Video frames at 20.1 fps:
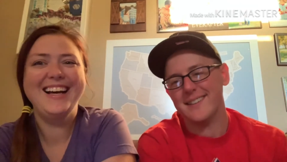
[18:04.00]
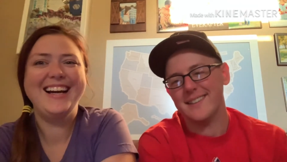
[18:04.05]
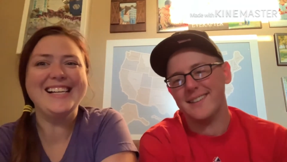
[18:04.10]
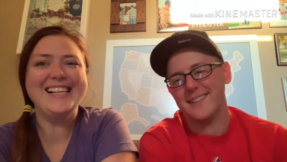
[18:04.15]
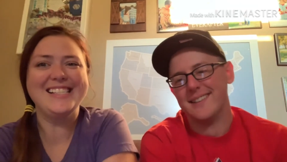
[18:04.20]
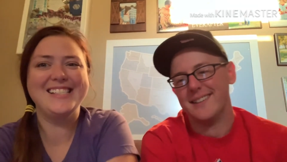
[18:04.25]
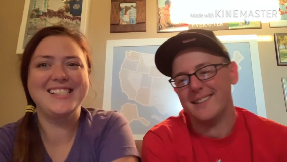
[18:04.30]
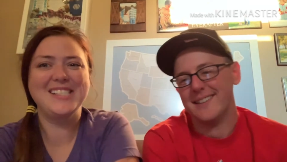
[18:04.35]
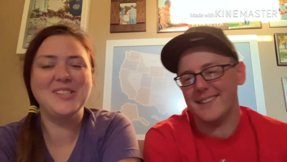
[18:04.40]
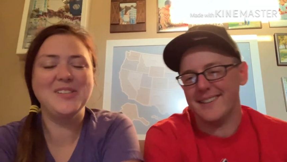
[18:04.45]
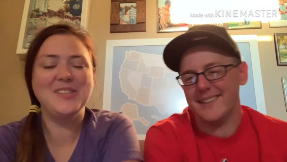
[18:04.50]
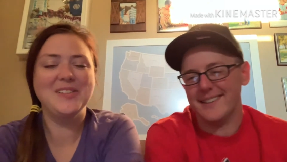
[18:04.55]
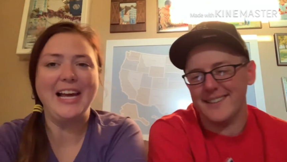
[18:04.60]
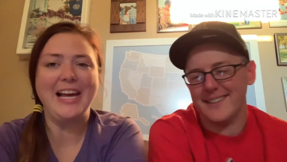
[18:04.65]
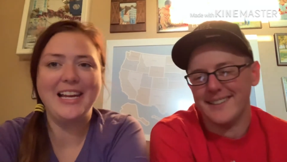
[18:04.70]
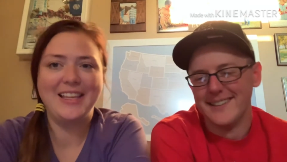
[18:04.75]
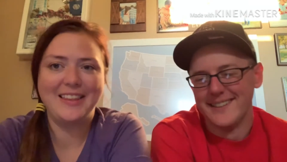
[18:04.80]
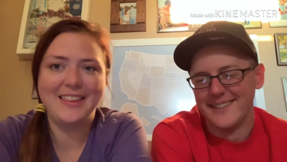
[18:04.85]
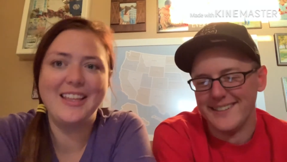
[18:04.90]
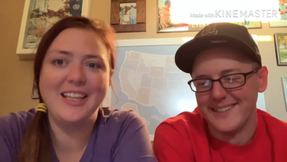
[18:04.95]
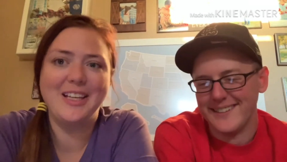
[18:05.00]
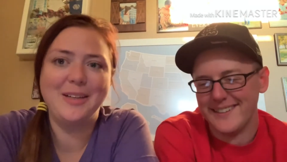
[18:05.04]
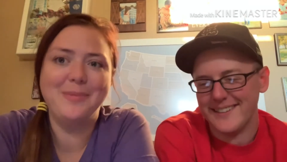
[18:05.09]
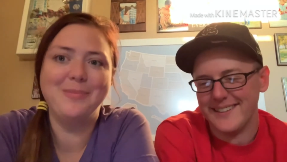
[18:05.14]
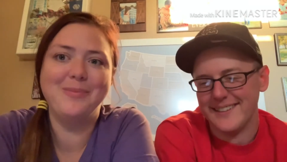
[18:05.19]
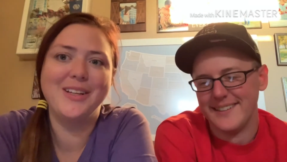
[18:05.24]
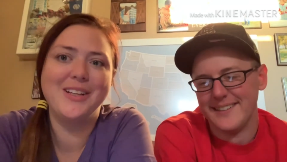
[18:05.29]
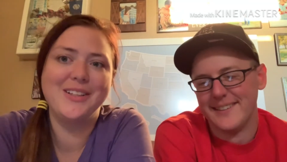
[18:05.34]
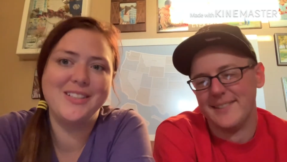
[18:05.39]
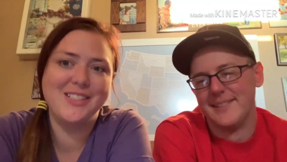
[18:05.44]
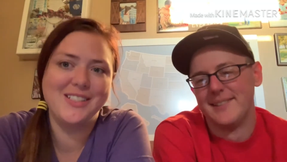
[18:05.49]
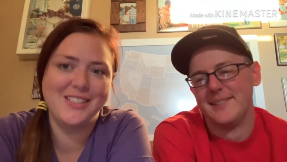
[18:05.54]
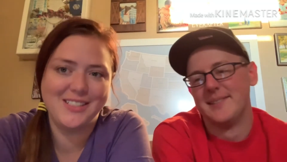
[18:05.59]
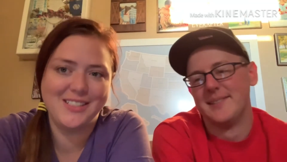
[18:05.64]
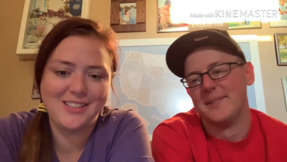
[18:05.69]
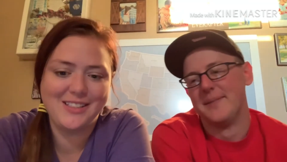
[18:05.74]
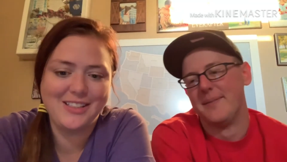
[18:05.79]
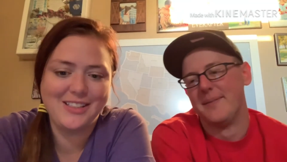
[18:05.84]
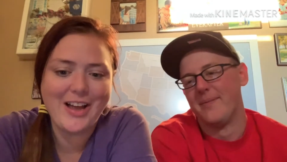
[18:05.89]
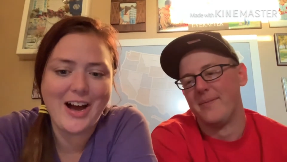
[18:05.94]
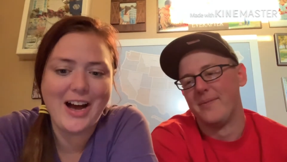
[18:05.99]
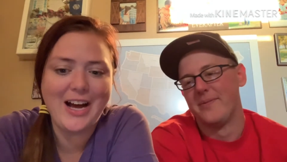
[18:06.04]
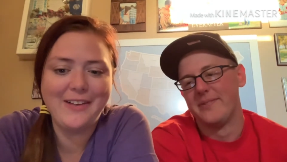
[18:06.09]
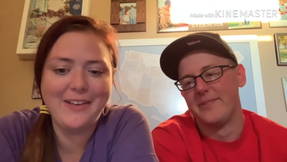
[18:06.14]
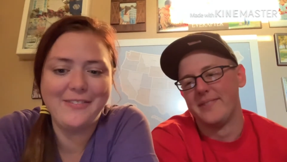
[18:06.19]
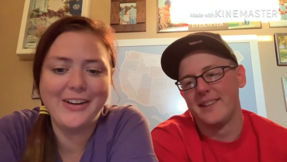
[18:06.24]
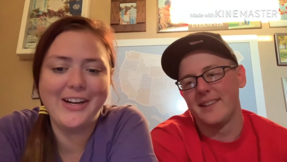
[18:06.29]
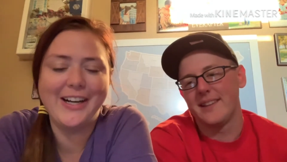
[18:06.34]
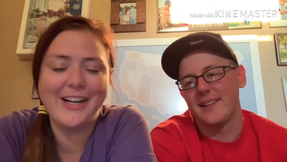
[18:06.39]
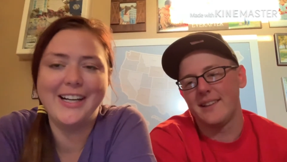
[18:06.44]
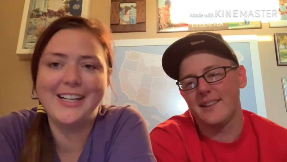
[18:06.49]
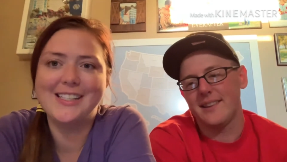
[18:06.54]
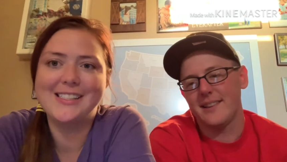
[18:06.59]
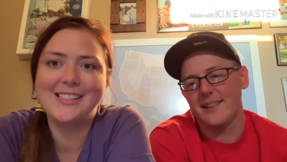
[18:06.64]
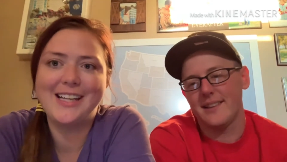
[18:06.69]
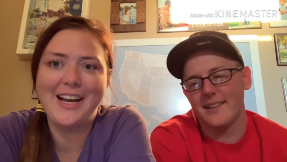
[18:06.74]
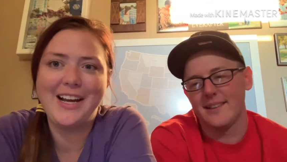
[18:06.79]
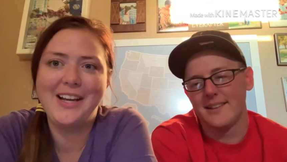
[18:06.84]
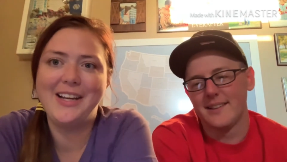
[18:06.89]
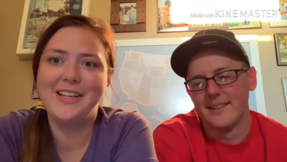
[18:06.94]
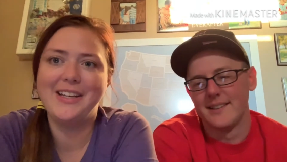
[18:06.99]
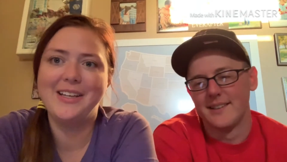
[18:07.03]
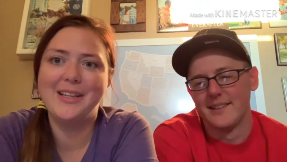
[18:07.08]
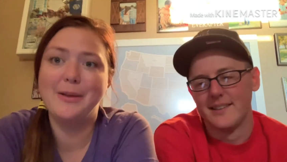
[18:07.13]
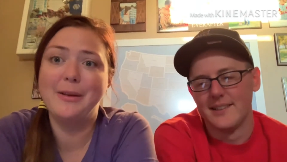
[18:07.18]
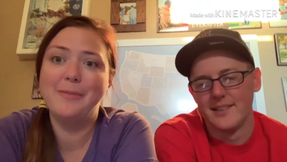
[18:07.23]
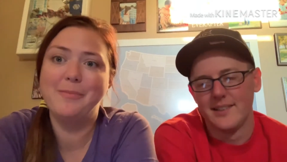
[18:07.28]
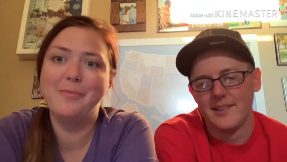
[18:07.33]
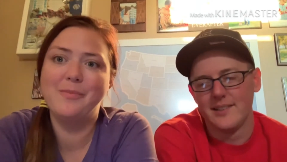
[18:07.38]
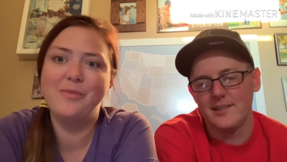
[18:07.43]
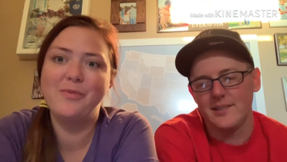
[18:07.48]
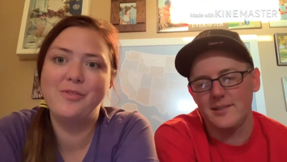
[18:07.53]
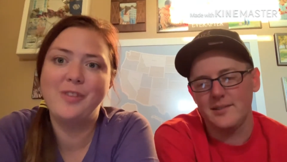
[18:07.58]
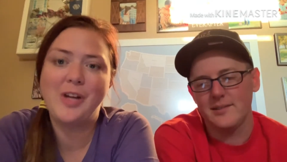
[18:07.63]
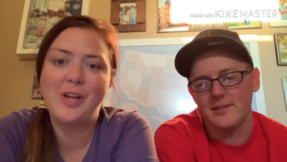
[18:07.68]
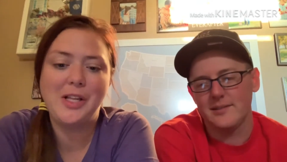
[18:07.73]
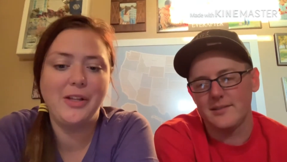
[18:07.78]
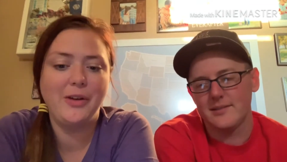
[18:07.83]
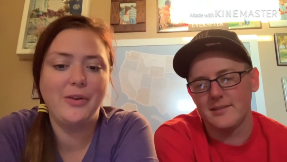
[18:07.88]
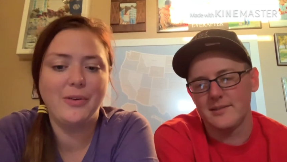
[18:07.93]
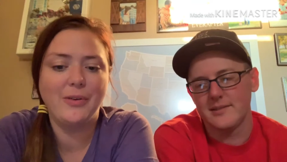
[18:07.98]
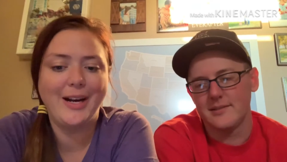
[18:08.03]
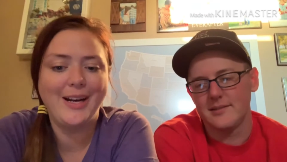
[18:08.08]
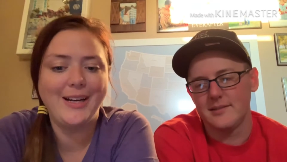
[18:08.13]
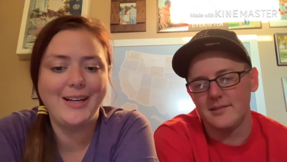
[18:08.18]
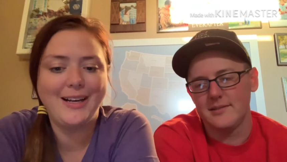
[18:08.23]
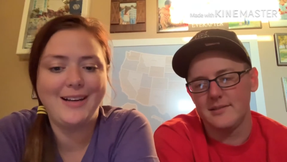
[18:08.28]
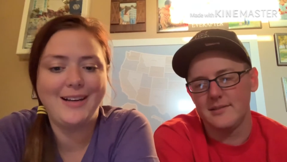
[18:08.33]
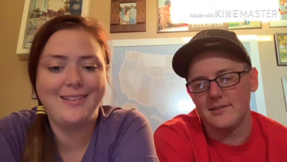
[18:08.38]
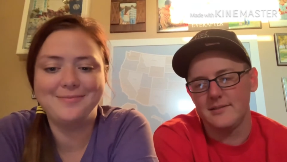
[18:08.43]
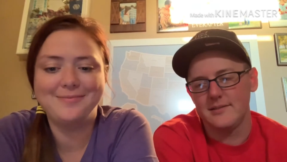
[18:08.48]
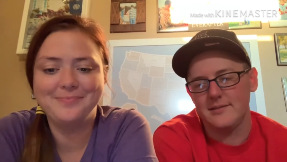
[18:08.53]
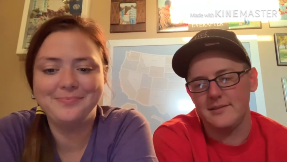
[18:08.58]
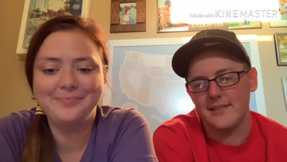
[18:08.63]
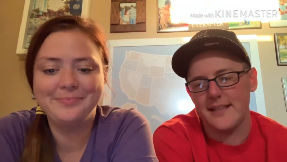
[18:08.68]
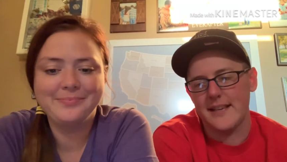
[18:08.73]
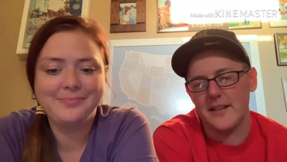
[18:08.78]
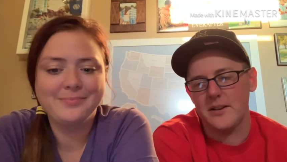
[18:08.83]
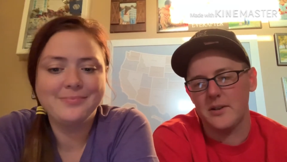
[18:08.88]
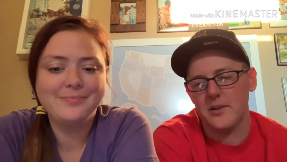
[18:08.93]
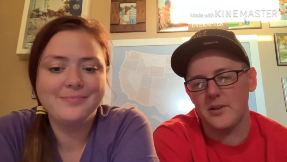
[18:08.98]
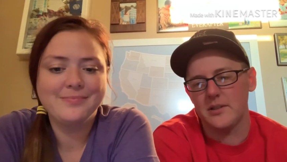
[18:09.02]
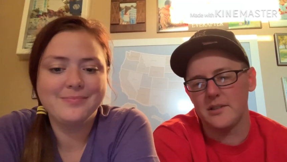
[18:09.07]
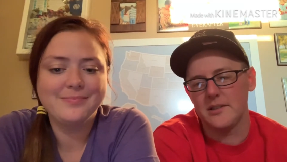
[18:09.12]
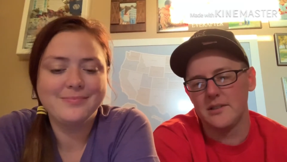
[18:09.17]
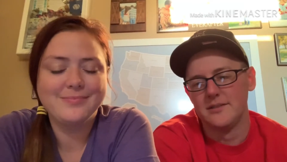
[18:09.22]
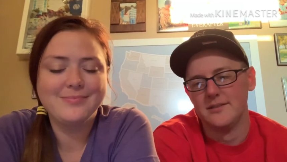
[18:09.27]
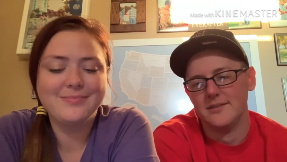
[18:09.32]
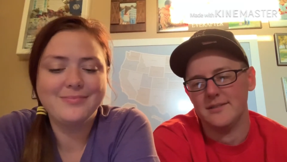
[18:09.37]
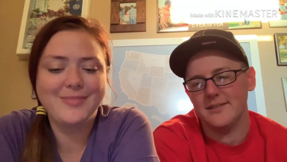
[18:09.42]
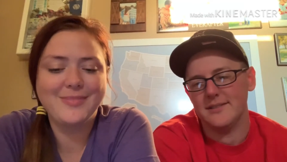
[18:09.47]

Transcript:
Speaker 1: I still like them. They're just not very exciting to follow right now. At all.